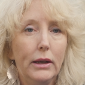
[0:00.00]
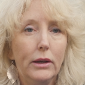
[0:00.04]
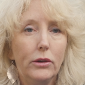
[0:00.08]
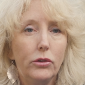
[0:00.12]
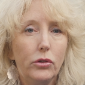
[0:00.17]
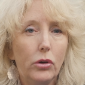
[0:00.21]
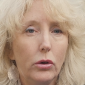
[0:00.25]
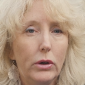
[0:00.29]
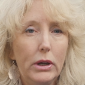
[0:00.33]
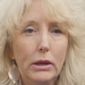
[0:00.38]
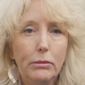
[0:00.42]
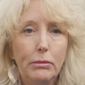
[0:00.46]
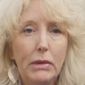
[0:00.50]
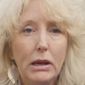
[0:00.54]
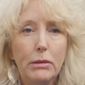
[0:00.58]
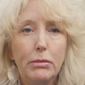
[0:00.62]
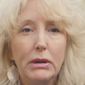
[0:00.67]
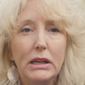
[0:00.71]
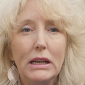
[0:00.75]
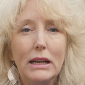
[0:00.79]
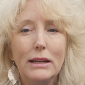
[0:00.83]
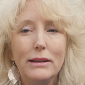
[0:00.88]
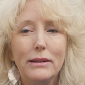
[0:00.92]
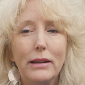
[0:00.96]
So it may
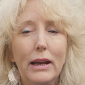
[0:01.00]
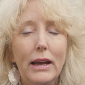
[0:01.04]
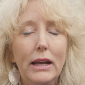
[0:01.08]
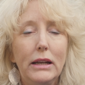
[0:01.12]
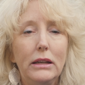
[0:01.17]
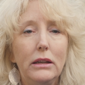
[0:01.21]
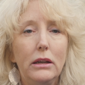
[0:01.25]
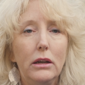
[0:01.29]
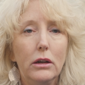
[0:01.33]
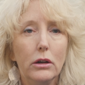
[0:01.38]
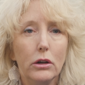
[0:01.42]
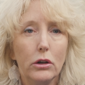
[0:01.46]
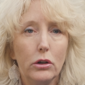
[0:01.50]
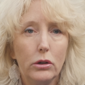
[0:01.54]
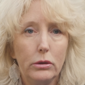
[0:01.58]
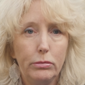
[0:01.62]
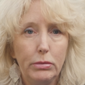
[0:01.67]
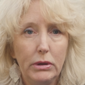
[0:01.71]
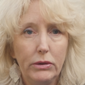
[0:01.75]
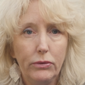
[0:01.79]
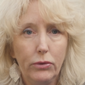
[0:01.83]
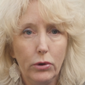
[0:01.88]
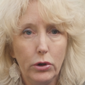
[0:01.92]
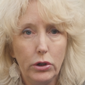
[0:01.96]
be 10 years
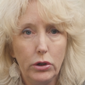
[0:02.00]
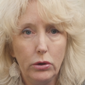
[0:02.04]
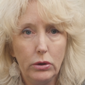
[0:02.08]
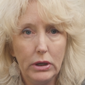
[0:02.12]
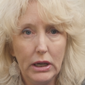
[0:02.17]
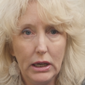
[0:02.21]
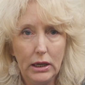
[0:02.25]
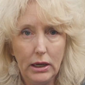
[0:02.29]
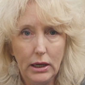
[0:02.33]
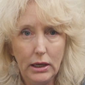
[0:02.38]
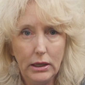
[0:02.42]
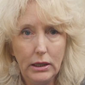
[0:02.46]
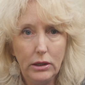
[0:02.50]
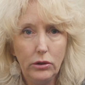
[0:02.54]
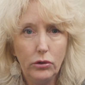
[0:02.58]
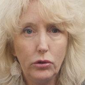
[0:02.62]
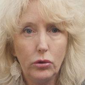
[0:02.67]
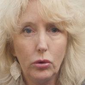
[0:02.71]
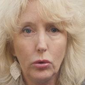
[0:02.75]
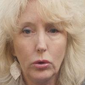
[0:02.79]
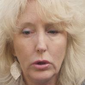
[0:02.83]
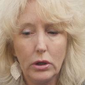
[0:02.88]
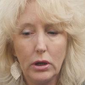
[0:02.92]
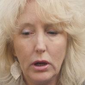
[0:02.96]
before you get any
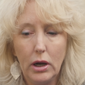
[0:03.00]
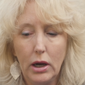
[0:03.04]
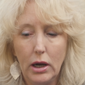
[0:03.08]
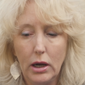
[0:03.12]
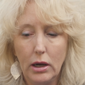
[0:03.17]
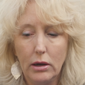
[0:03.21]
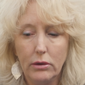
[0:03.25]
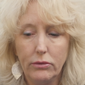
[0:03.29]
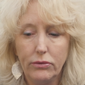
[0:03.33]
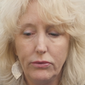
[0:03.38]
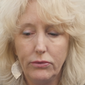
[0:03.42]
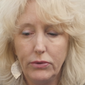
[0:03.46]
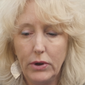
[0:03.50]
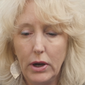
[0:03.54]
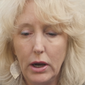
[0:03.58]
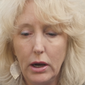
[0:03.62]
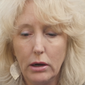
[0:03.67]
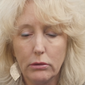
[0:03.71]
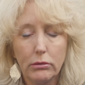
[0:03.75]
sort of